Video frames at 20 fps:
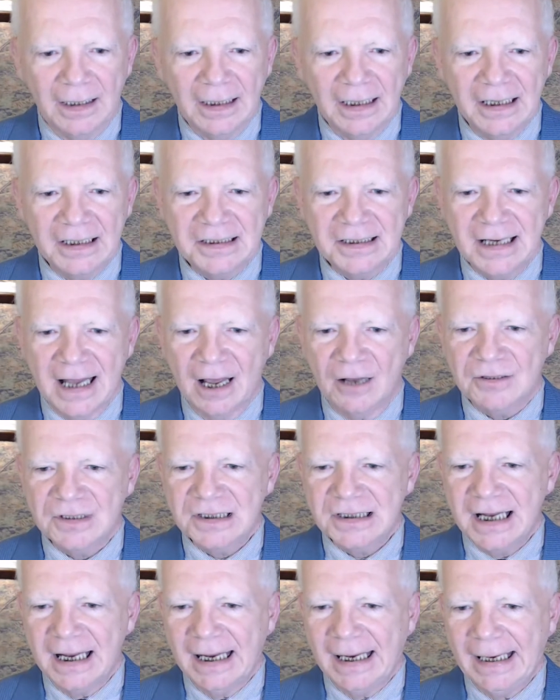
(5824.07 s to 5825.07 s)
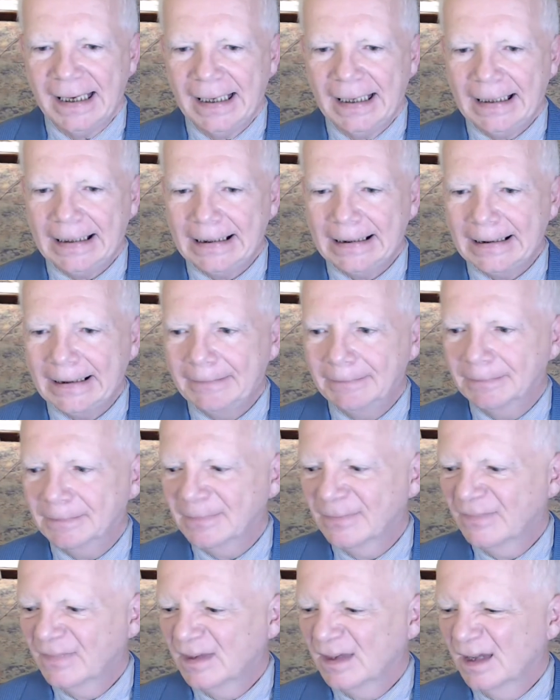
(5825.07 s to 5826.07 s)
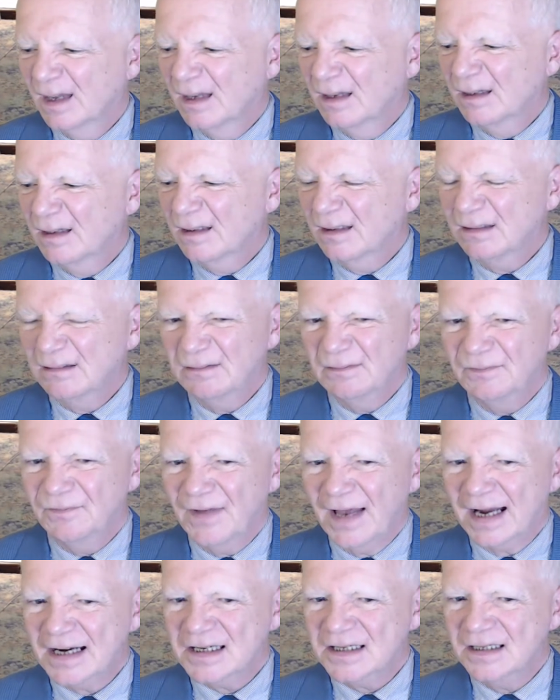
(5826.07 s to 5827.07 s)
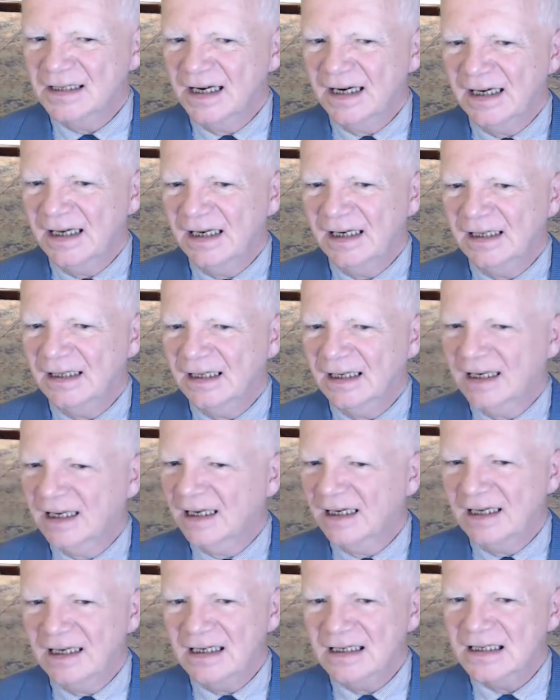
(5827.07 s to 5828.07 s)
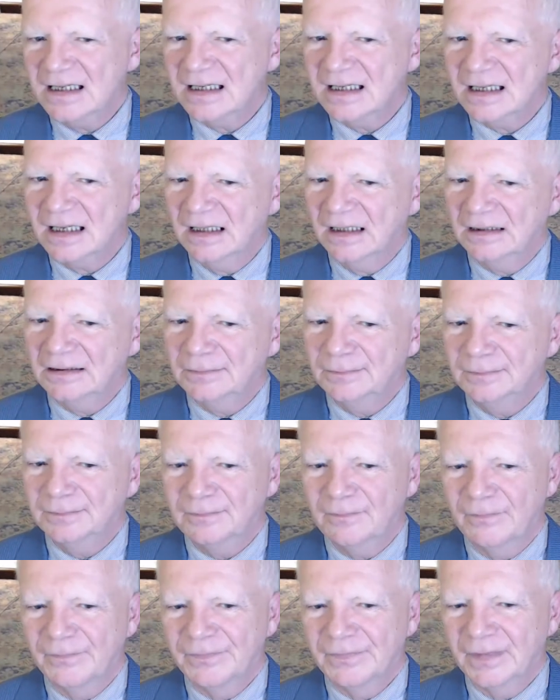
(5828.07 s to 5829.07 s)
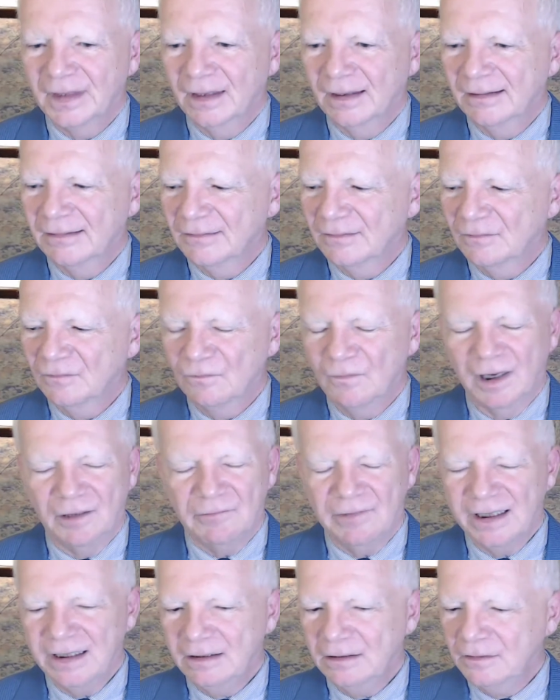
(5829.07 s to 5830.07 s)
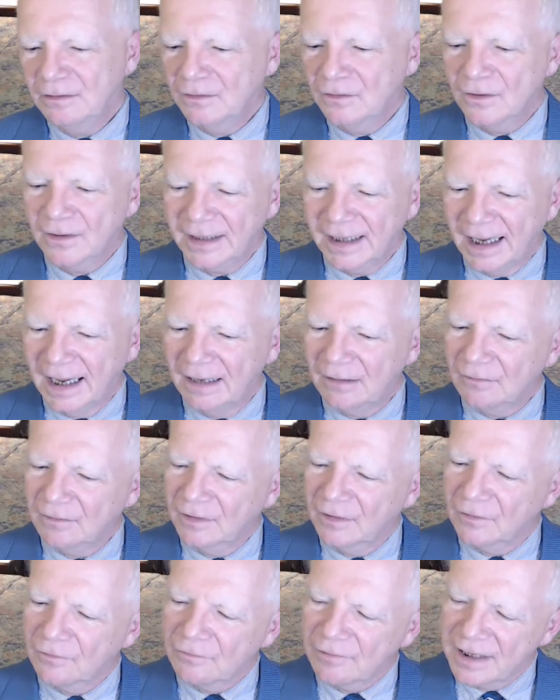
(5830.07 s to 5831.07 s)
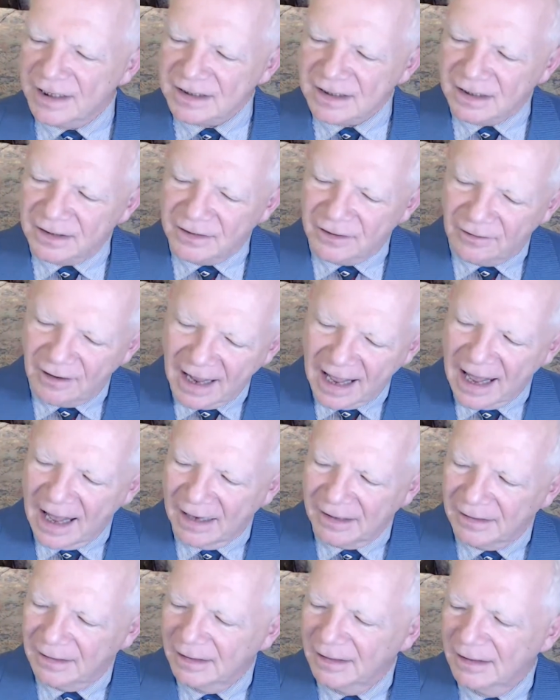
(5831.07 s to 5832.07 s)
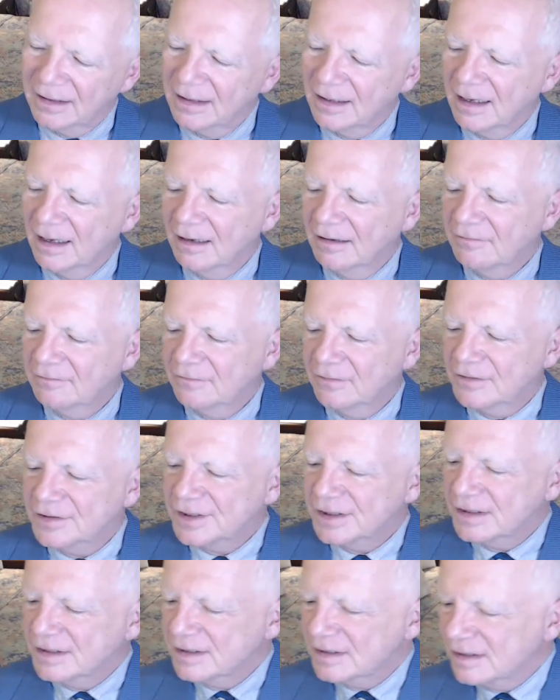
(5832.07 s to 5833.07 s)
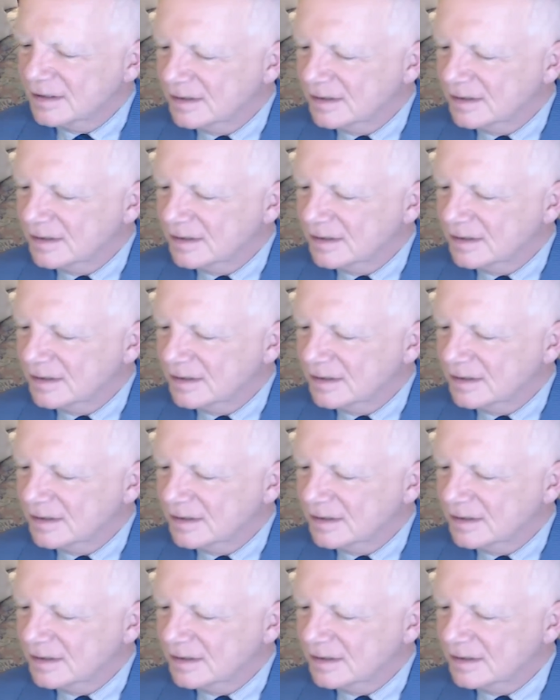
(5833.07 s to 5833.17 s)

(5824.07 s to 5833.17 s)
is now saying vaccinating the kiddies, when we look at the risk they're at versus